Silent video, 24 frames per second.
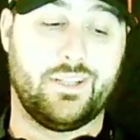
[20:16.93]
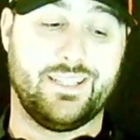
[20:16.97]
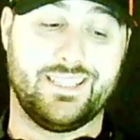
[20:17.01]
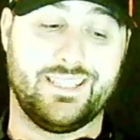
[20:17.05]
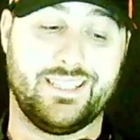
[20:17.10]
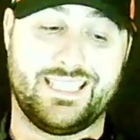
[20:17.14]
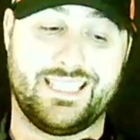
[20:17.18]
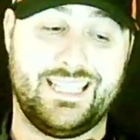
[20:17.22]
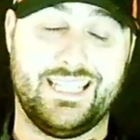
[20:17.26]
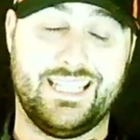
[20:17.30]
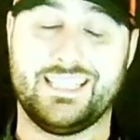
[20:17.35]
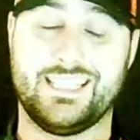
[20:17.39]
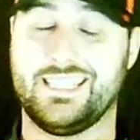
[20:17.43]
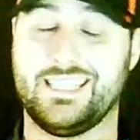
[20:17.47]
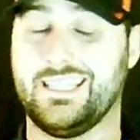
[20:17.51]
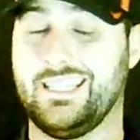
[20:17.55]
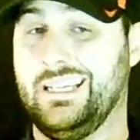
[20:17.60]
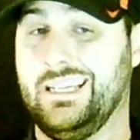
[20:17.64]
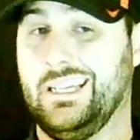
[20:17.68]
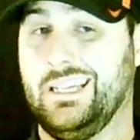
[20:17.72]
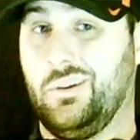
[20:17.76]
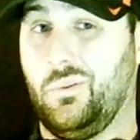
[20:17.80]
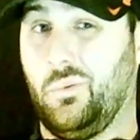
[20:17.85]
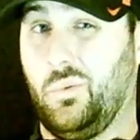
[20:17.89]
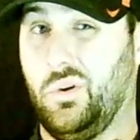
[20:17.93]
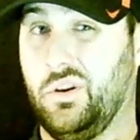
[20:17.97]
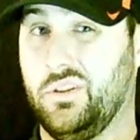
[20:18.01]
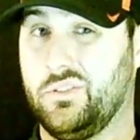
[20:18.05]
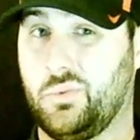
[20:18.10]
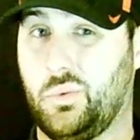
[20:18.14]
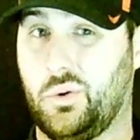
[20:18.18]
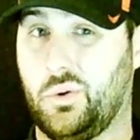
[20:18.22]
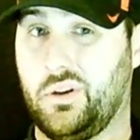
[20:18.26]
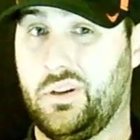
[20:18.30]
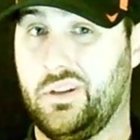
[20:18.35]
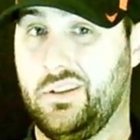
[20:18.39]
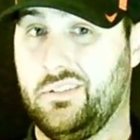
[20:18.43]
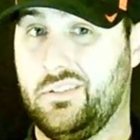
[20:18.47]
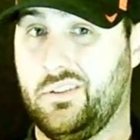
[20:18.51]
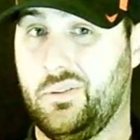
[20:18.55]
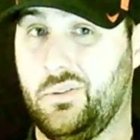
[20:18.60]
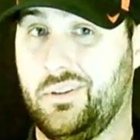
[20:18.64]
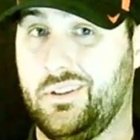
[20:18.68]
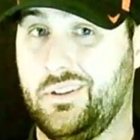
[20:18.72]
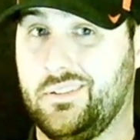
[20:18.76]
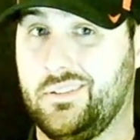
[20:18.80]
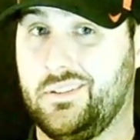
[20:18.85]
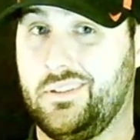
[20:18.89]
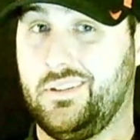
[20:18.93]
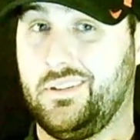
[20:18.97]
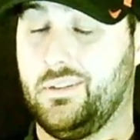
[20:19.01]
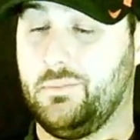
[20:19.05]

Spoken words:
Stetson was working to an extent,